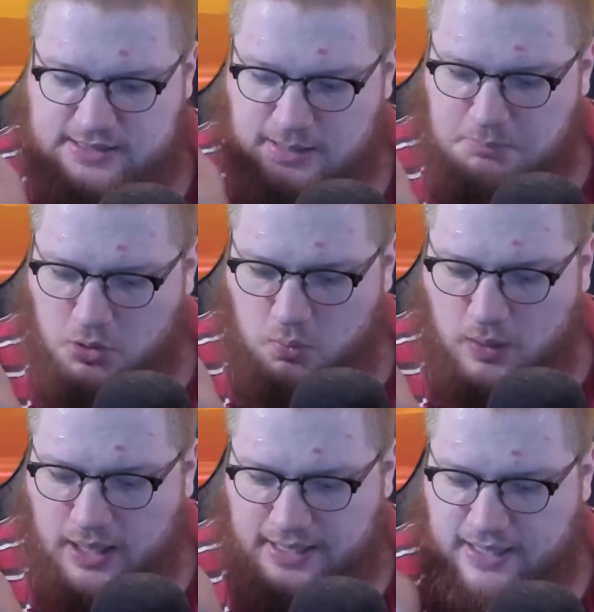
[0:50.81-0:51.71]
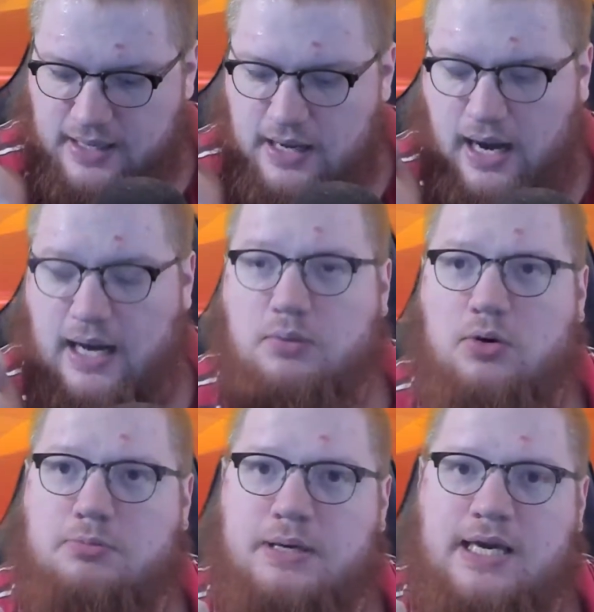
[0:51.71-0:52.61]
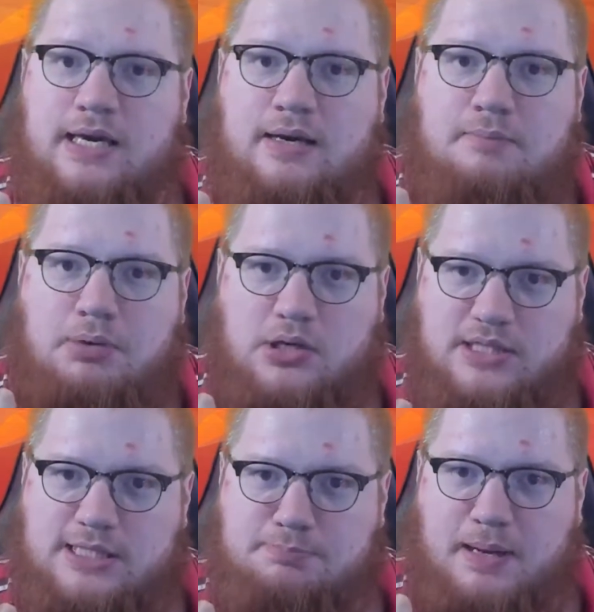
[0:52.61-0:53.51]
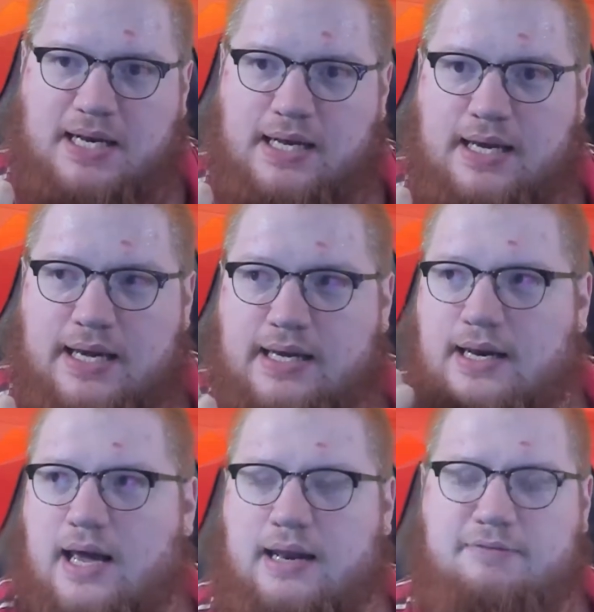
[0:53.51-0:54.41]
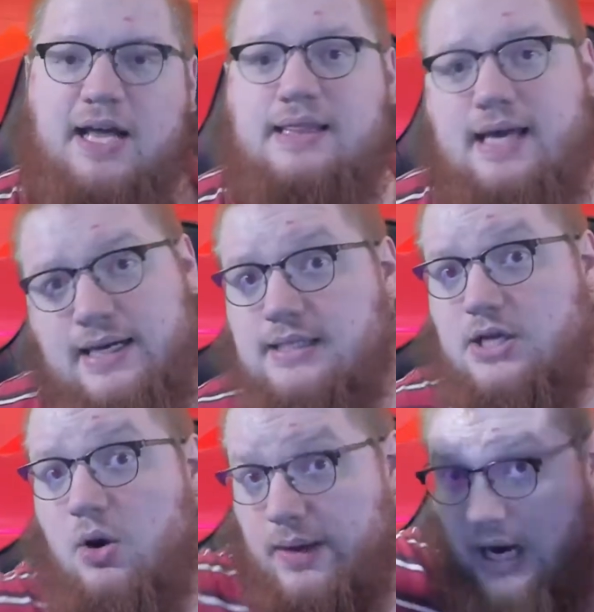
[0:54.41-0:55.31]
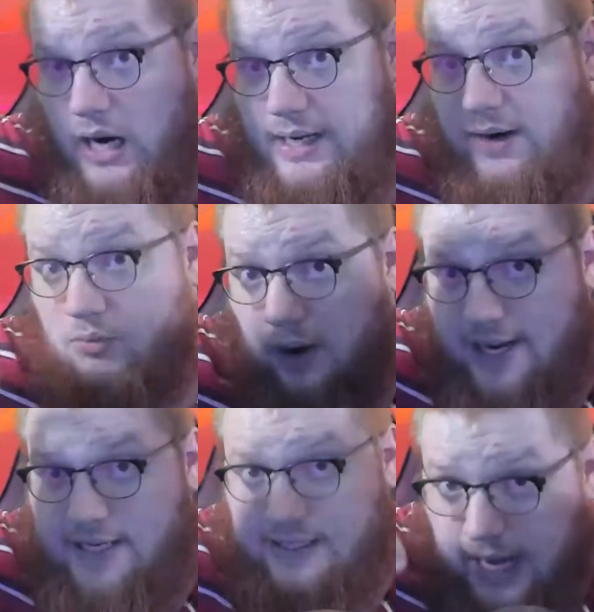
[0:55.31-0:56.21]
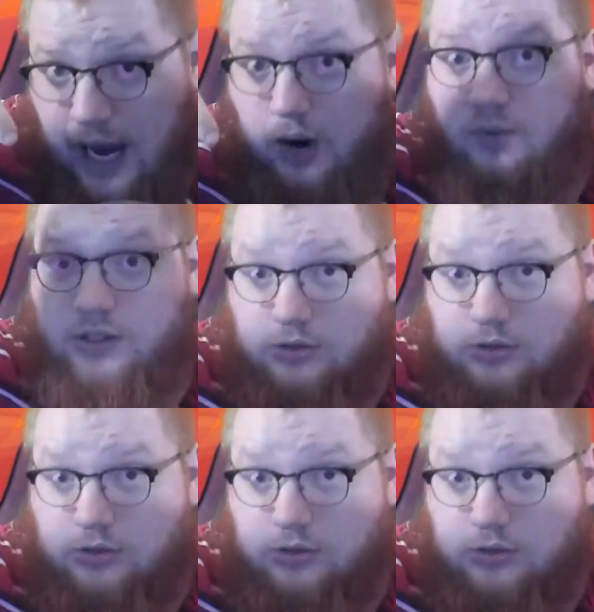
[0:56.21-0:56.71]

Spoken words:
Number one, I will be participating in an event that is going on right now.